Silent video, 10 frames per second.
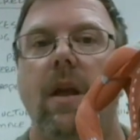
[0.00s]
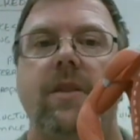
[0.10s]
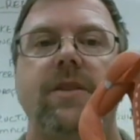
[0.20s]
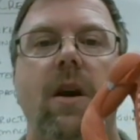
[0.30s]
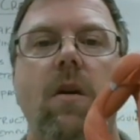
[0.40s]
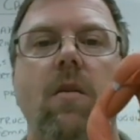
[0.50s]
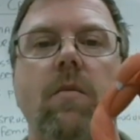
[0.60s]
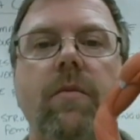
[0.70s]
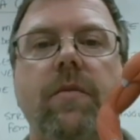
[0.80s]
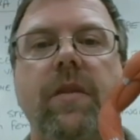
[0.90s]
So
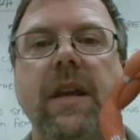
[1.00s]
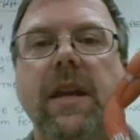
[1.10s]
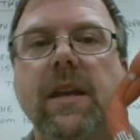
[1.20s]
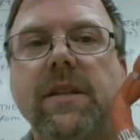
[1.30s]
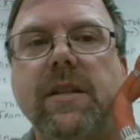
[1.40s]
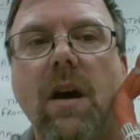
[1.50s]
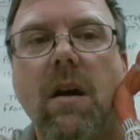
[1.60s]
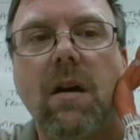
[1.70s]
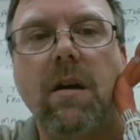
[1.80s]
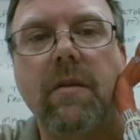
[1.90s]
these
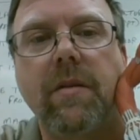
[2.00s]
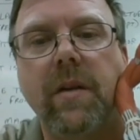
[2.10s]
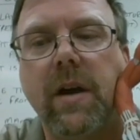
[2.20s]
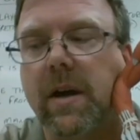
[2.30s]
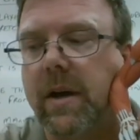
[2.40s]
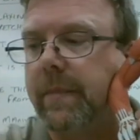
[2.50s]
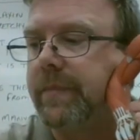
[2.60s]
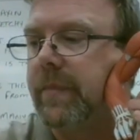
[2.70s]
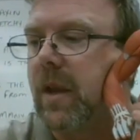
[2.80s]
are the